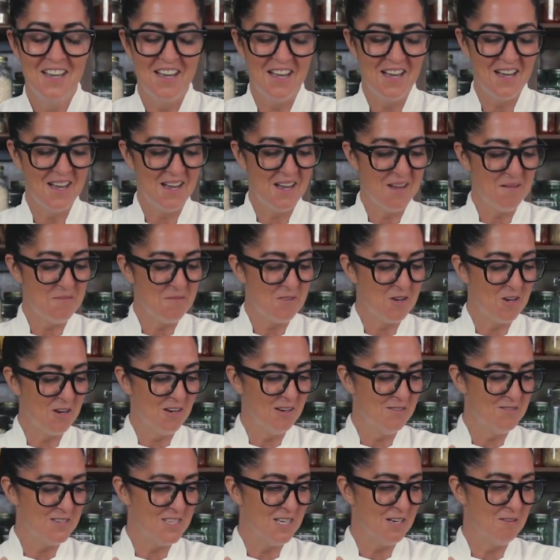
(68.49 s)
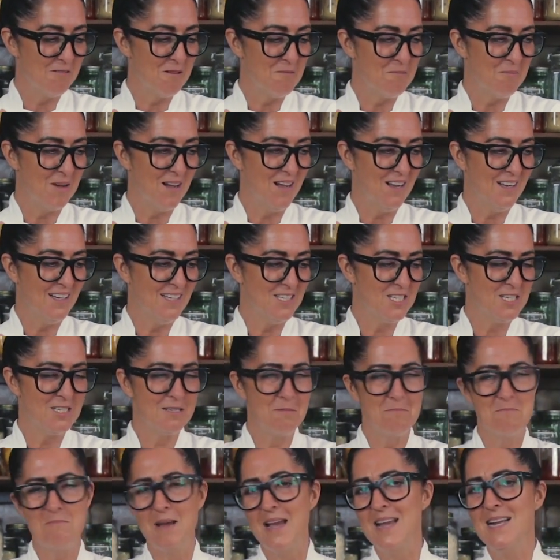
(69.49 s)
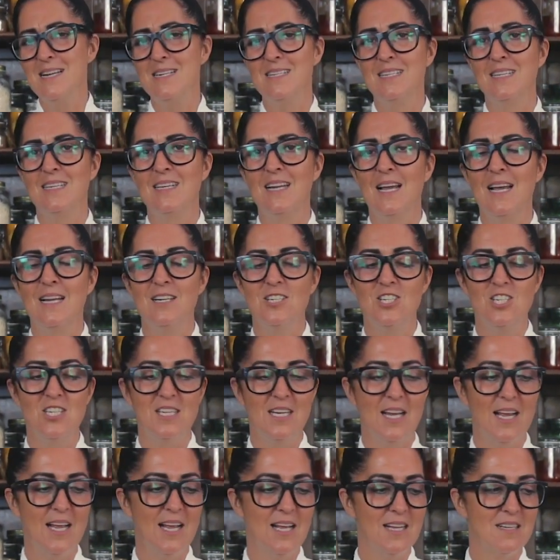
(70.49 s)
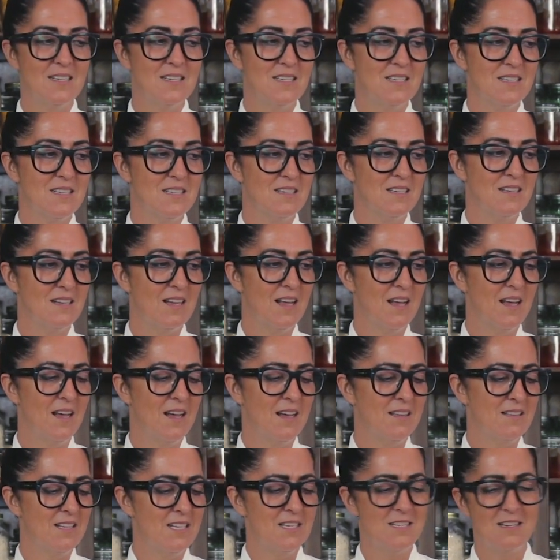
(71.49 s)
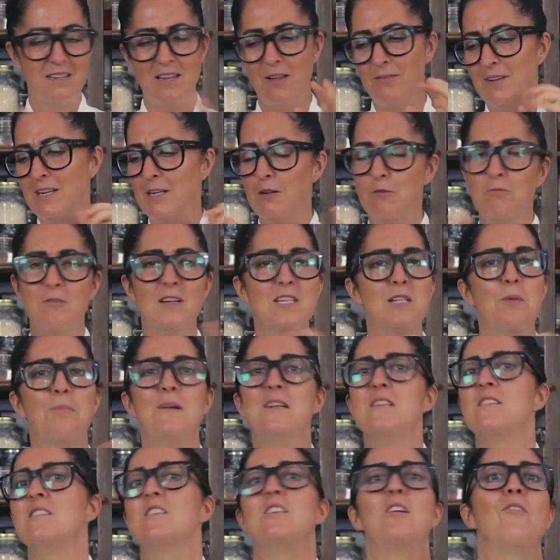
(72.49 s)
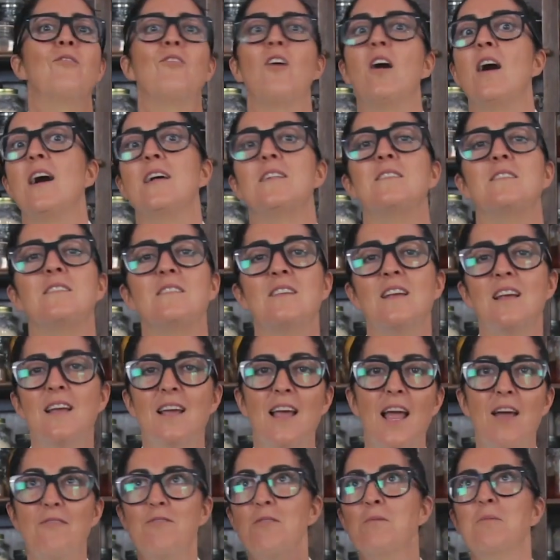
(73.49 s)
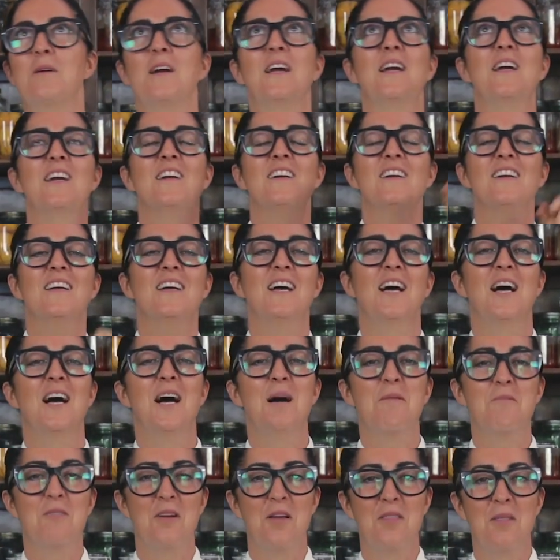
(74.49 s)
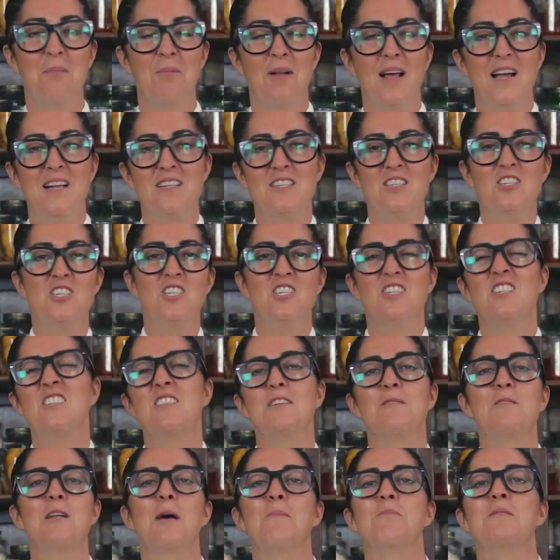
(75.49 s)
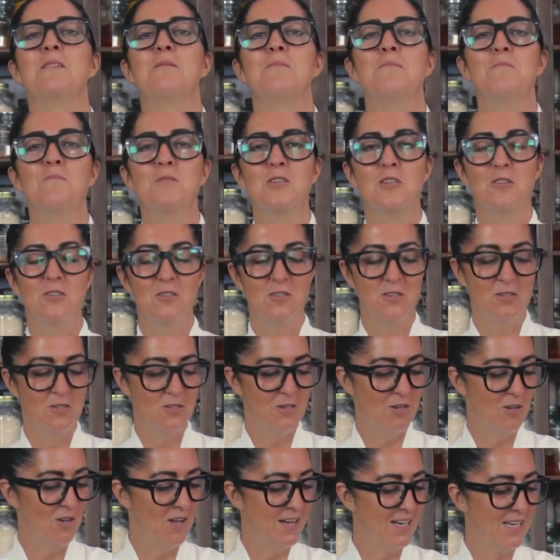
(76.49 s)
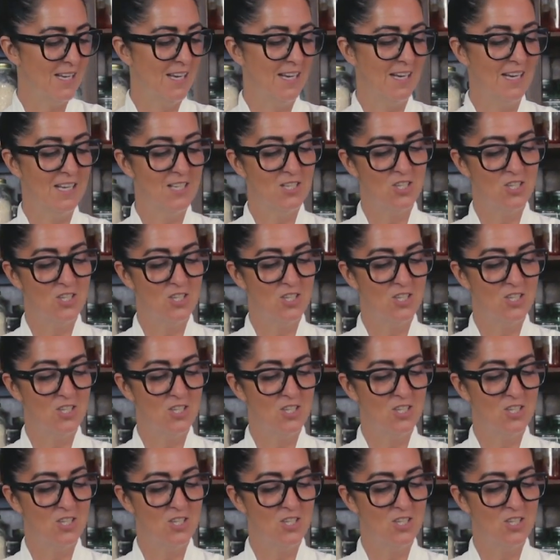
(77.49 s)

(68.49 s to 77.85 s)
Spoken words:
Who lives here in Bali. She's amazing, and she has these lovely little recipes that she finds everywhere around the place, and she just adapts them to her liking.